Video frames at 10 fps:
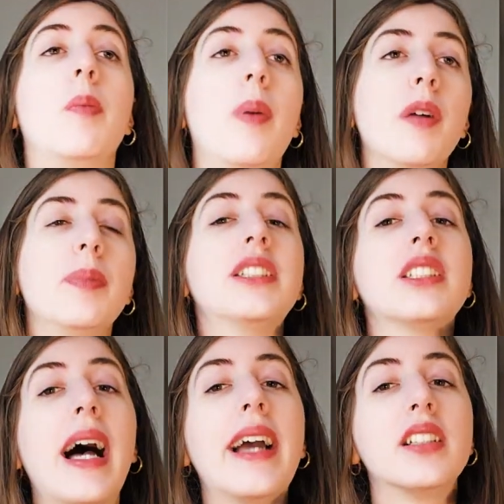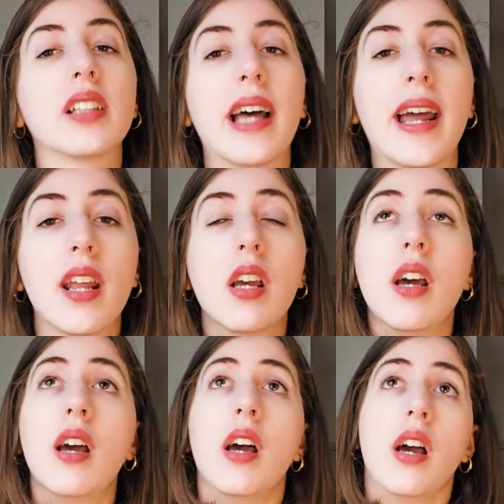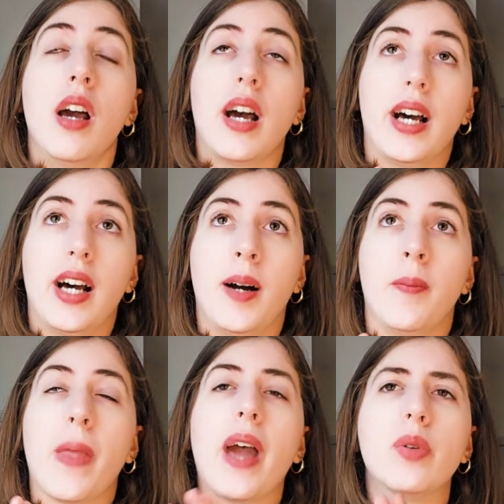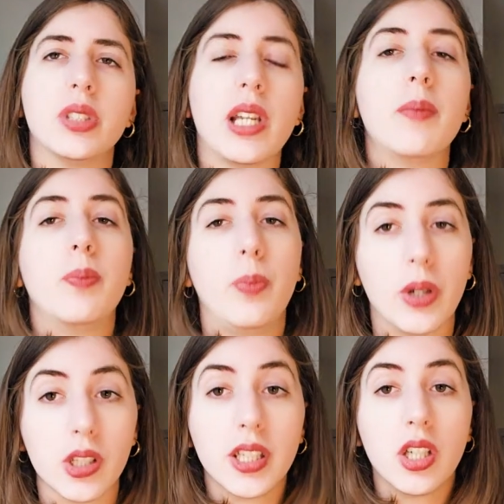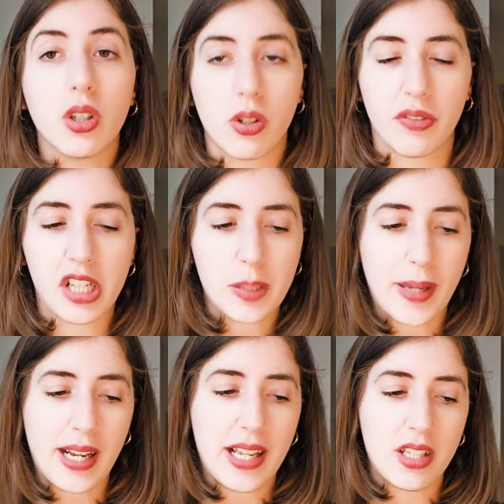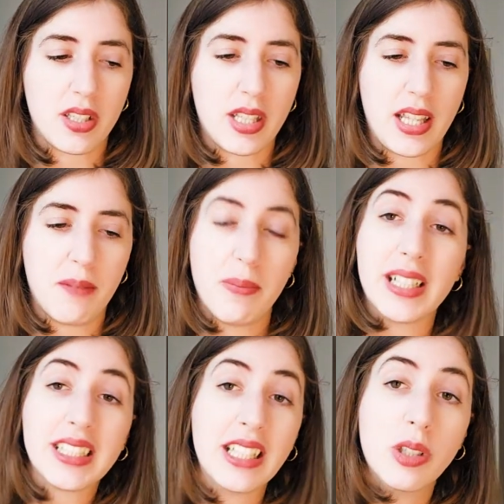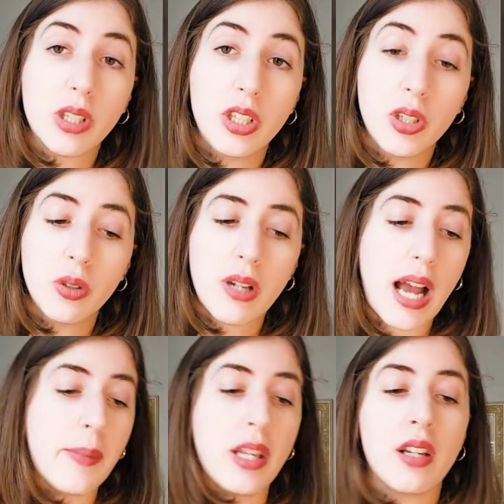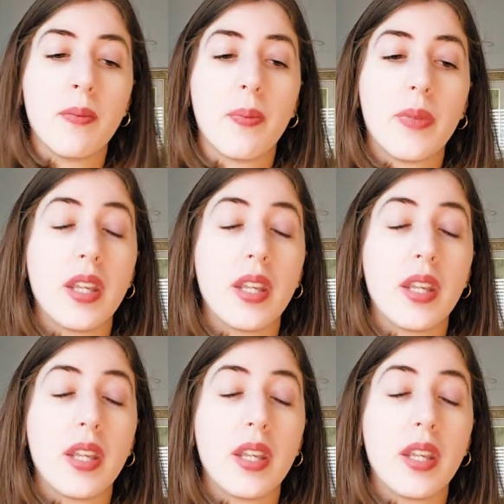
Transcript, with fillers: But besides that, um, I would say building your own raised bed is the best thing you could do. I mean,